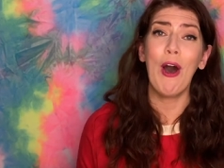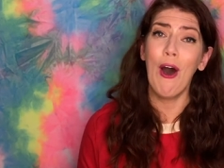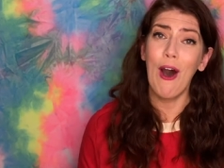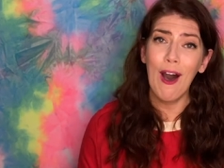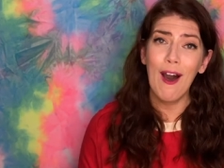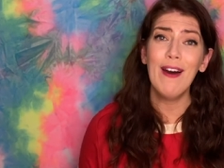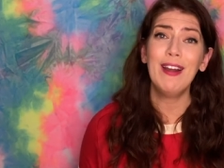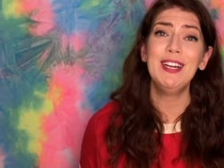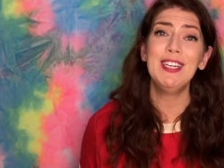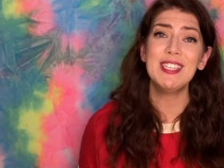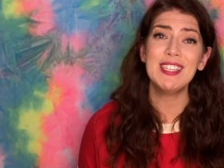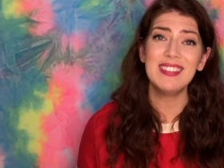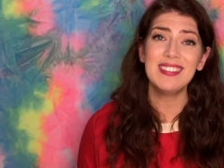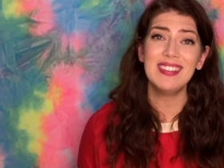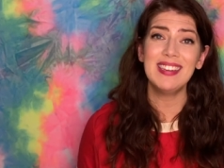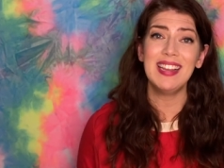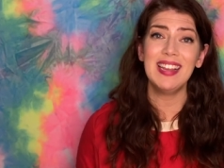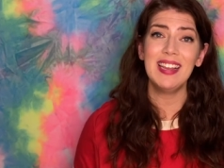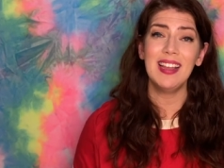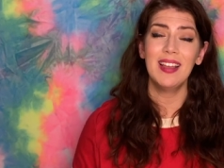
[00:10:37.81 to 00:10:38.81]

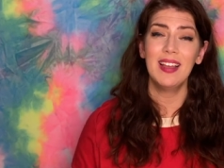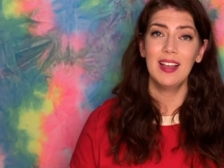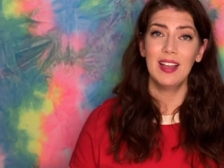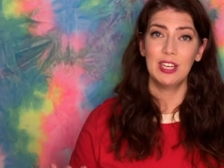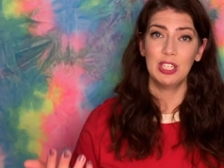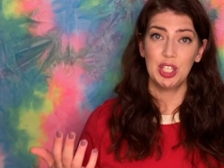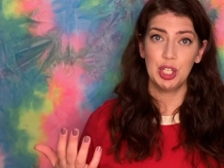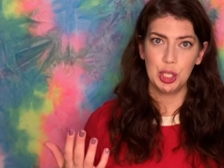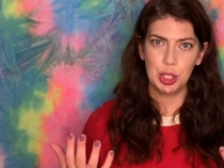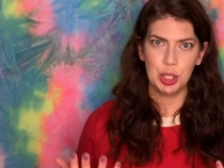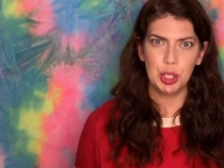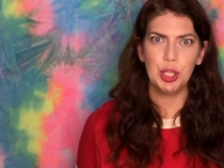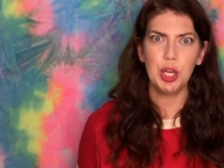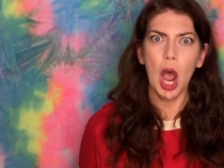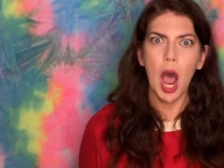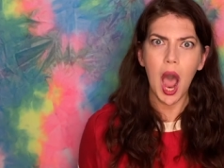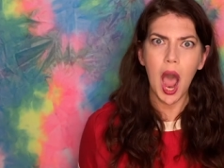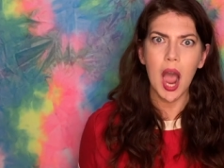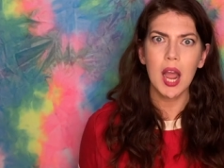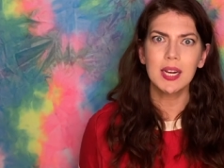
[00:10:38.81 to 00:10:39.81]
honestly
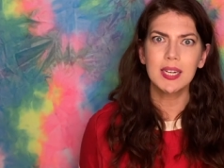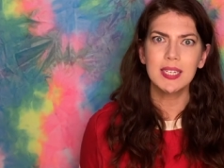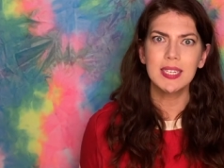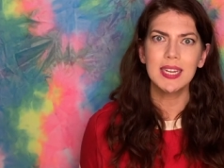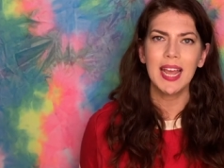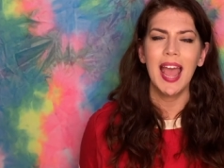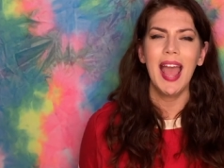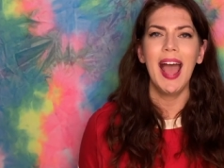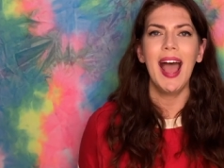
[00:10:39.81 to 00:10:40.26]
shocked